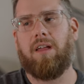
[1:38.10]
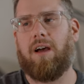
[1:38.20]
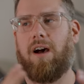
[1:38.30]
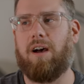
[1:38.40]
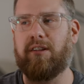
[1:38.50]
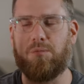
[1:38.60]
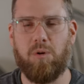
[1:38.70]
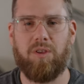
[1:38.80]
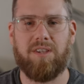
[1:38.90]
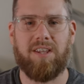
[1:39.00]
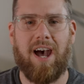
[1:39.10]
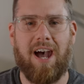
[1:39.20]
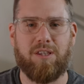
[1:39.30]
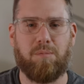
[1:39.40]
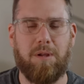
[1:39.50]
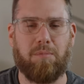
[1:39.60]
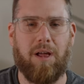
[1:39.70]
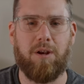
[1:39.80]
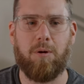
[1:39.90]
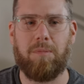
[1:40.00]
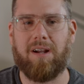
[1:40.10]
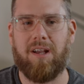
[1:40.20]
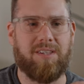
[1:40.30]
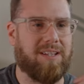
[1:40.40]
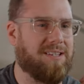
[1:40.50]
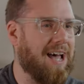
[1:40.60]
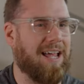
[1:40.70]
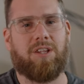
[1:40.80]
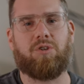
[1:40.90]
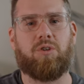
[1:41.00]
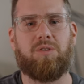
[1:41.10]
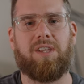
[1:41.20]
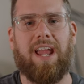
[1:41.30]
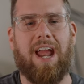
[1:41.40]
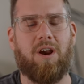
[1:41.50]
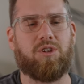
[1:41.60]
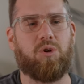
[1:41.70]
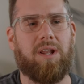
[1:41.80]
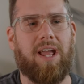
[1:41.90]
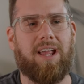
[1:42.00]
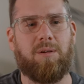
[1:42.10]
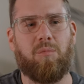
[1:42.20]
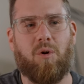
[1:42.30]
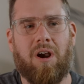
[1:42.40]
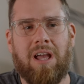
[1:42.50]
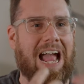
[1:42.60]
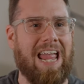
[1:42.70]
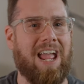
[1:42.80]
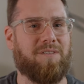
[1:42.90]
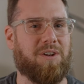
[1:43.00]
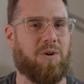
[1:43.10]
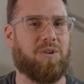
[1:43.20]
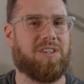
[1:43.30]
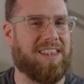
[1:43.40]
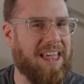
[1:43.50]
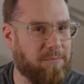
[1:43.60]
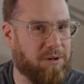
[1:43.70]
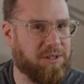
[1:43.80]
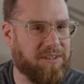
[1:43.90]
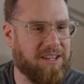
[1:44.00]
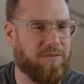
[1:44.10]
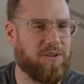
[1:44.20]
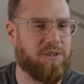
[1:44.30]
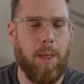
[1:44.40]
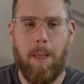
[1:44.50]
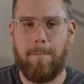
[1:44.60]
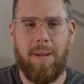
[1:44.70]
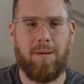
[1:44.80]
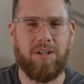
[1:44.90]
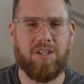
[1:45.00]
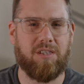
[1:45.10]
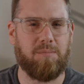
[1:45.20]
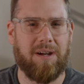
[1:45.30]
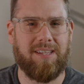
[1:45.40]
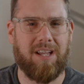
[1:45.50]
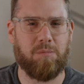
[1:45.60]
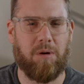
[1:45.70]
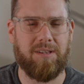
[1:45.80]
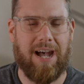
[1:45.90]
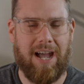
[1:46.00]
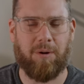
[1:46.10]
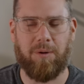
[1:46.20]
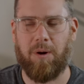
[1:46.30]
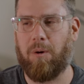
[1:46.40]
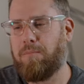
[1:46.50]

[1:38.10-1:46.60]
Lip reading: smoothies in a high speed blender, because it's not introducing air to it anymore. I haven't noticed that much of a difference. Maybe it's just my taste buds, I don't know.